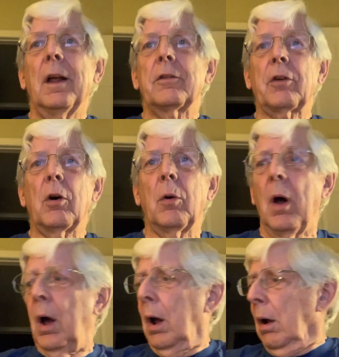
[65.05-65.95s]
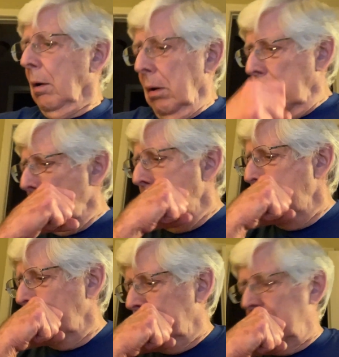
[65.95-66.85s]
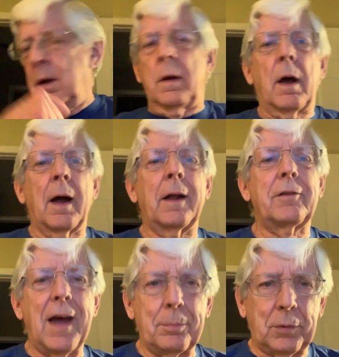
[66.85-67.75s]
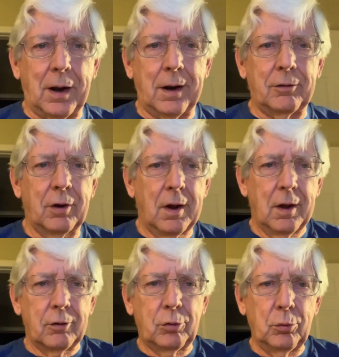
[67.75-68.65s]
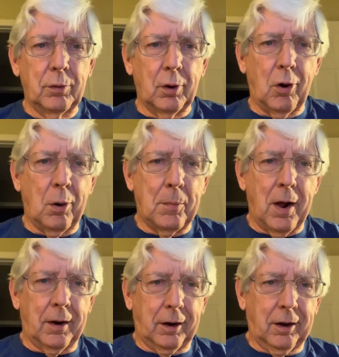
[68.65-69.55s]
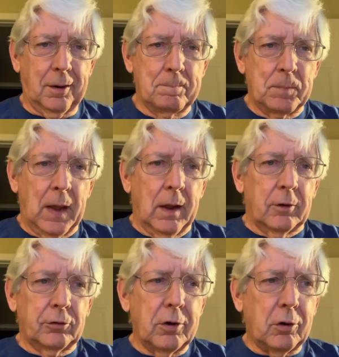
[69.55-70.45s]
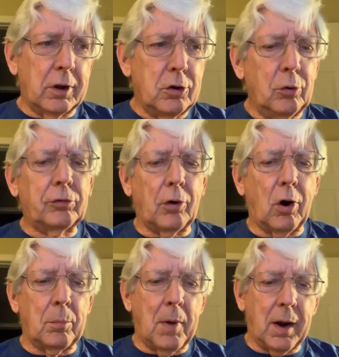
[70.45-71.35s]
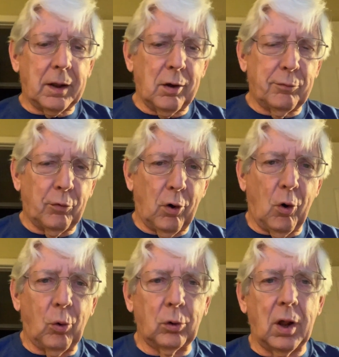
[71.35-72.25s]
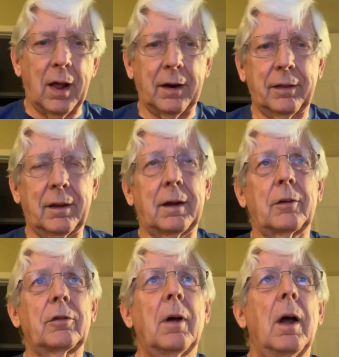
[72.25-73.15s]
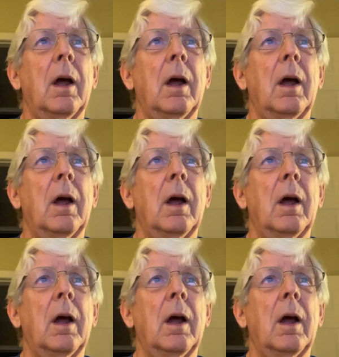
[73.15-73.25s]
So I adapted it to the harmonica. So you can use the harmonica for a whole lot of things.